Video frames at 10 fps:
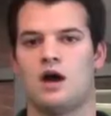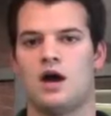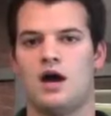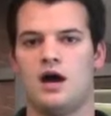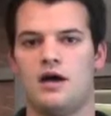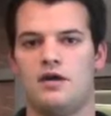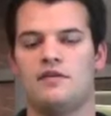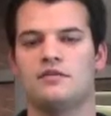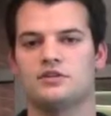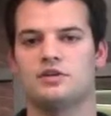Uh, I
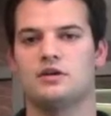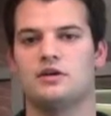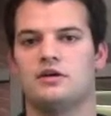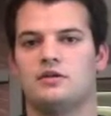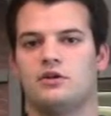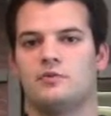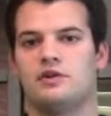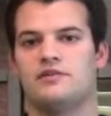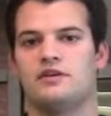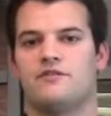think there's a little
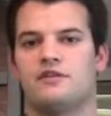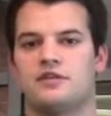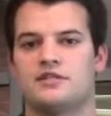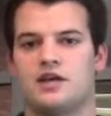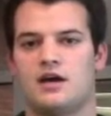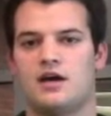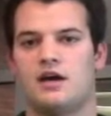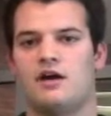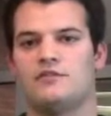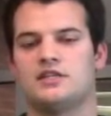bit of a difference.
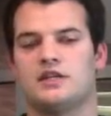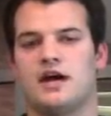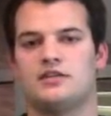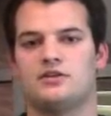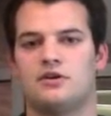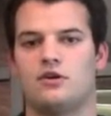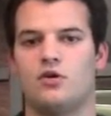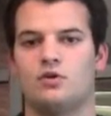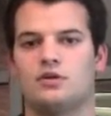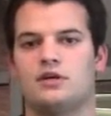Uh, obviously, the guys are
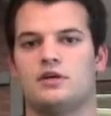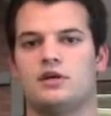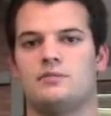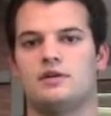older,